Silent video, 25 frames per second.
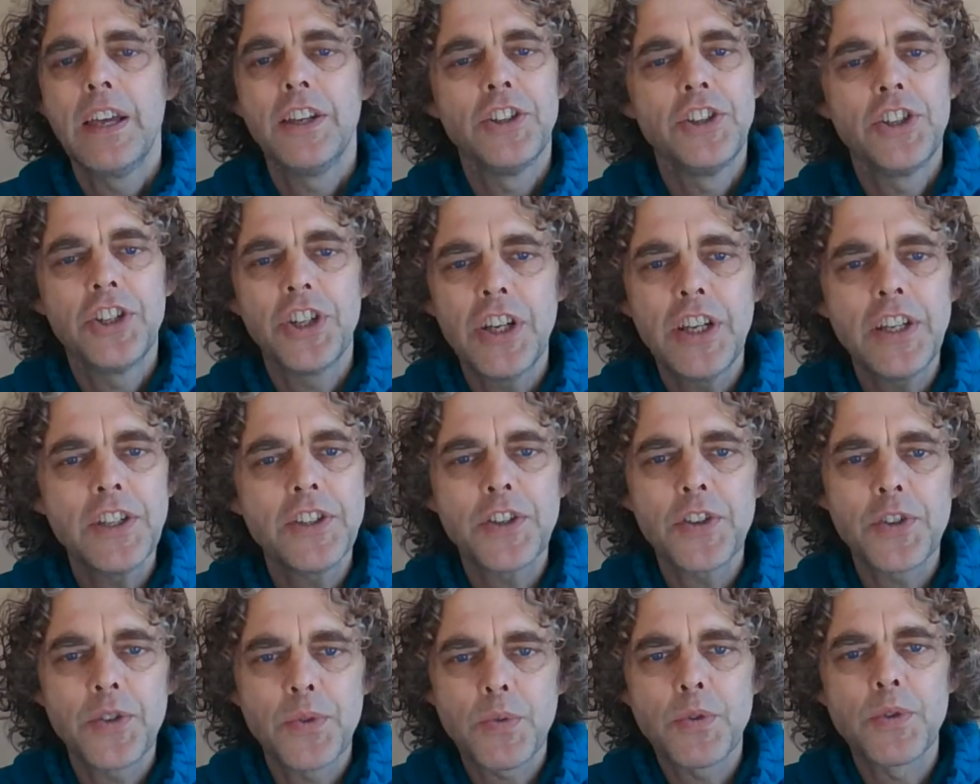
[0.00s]

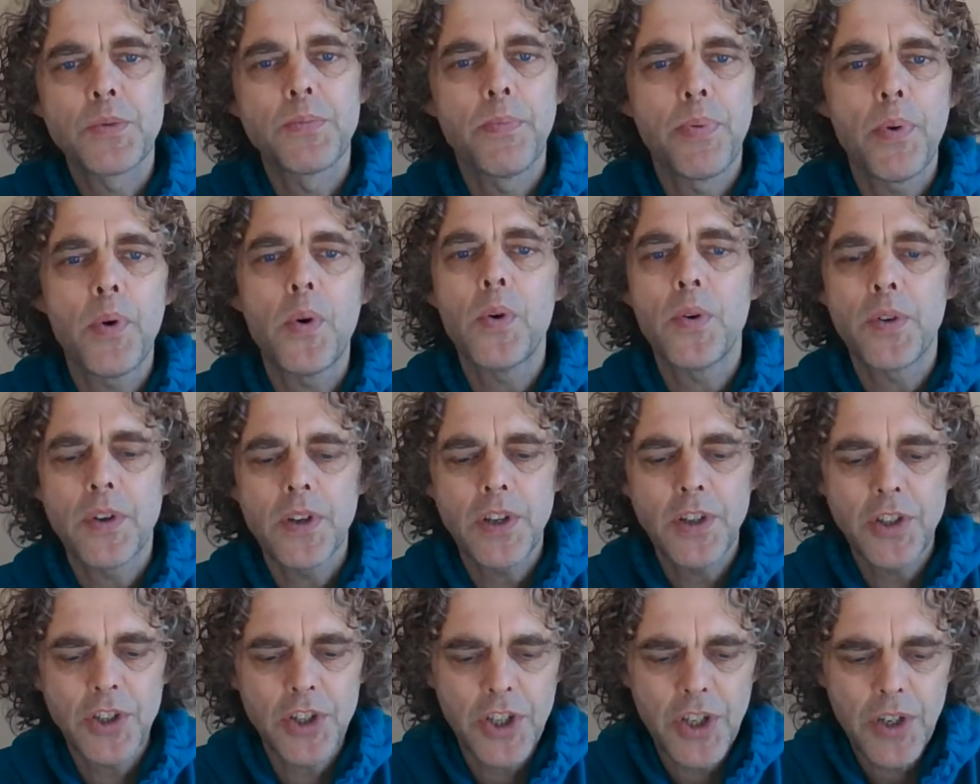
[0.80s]
Jesus was born
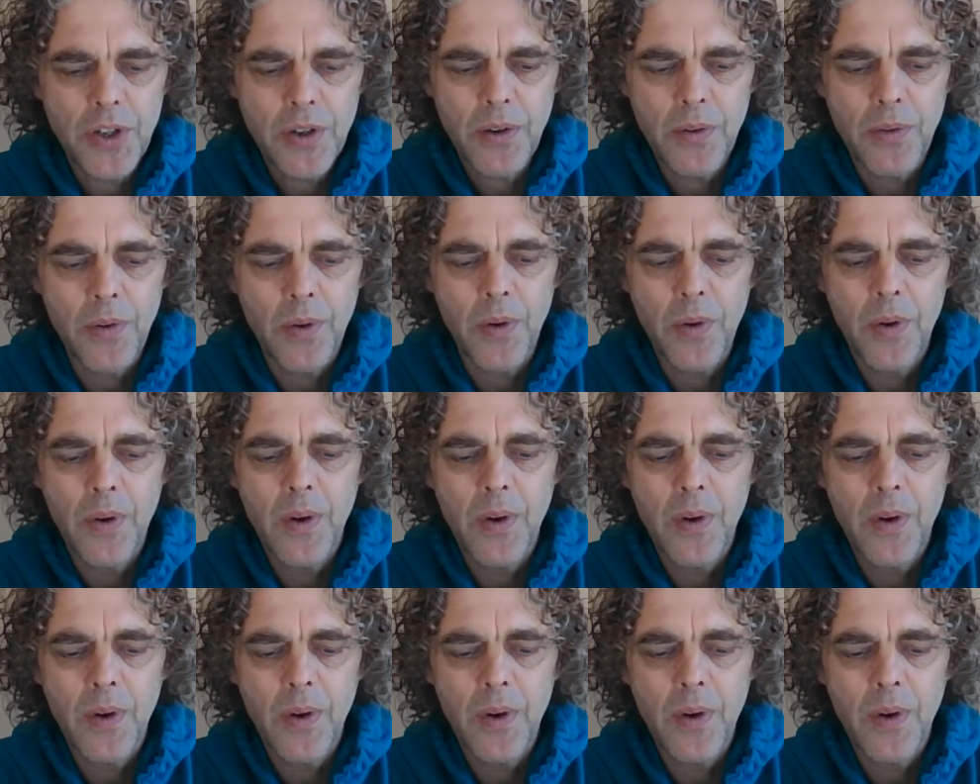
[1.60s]
a Jew.